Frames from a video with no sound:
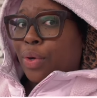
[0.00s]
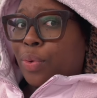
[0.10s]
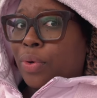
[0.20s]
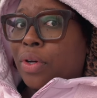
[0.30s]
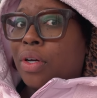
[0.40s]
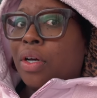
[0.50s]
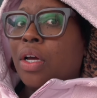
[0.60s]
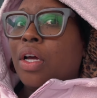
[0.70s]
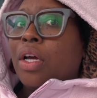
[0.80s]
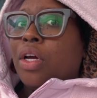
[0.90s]
doing a
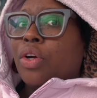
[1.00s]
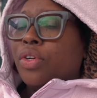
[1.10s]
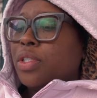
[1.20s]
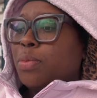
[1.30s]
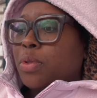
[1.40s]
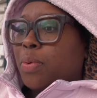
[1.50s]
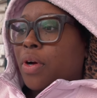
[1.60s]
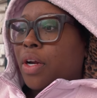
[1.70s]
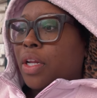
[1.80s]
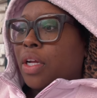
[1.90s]
Christmas
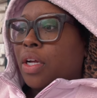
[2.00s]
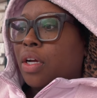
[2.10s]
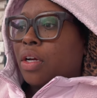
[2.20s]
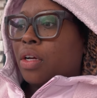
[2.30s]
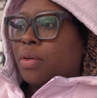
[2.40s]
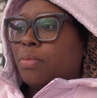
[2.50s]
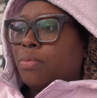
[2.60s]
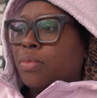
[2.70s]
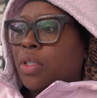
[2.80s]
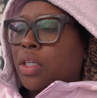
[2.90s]
party. Um,
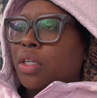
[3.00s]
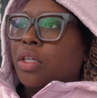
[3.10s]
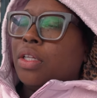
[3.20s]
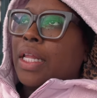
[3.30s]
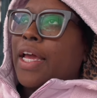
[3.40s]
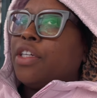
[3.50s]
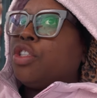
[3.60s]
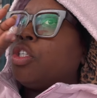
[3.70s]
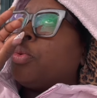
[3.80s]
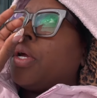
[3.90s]
last
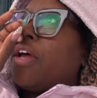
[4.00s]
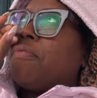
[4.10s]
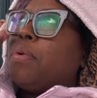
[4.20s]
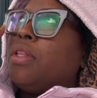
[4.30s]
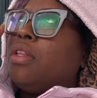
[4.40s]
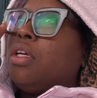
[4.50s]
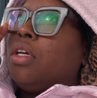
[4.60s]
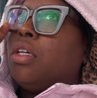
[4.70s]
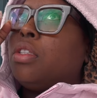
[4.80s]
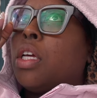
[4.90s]
year would have been
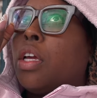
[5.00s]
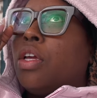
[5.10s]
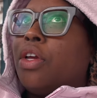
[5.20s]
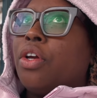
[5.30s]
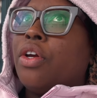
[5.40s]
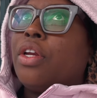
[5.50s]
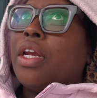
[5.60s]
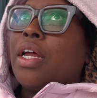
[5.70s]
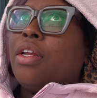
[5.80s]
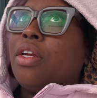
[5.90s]
the second year that
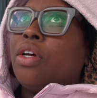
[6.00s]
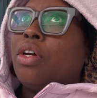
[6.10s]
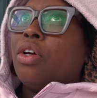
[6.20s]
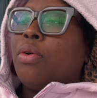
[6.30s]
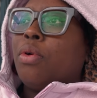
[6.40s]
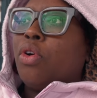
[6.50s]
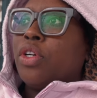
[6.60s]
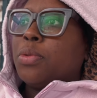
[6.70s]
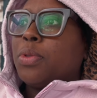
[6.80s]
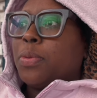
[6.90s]
I did a
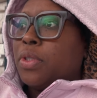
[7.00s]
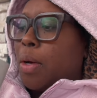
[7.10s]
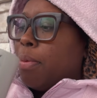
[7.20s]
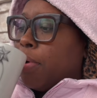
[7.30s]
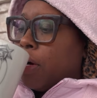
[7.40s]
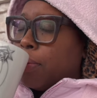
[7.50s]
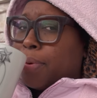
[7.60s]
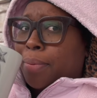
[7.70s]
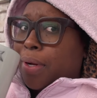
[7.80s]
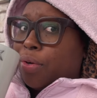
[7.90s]
Christmas pajama party,
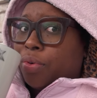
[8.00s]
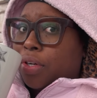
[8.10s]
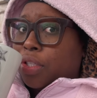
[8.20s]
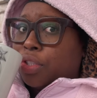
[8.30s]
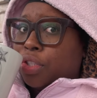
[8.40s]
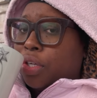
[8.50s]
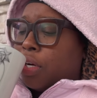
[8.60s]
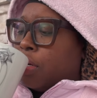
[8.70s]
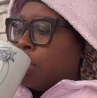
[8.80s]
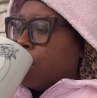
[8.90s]
but I'm not doing it this year,
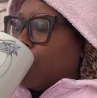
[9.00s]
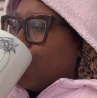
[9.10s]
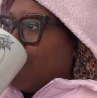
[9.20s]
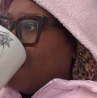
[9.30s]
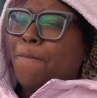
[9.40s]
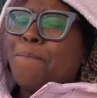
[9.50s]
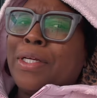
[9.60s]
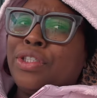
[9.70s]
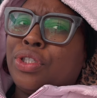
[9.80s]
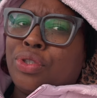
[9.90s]
y'all.
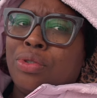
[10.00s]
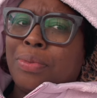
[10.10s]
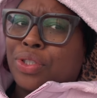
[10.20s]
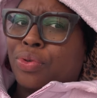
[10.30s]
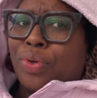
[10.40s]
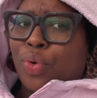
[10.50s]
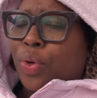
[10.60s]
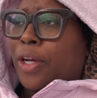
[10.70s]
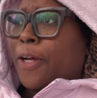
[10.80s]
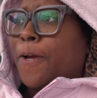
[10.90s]
It's just too much going on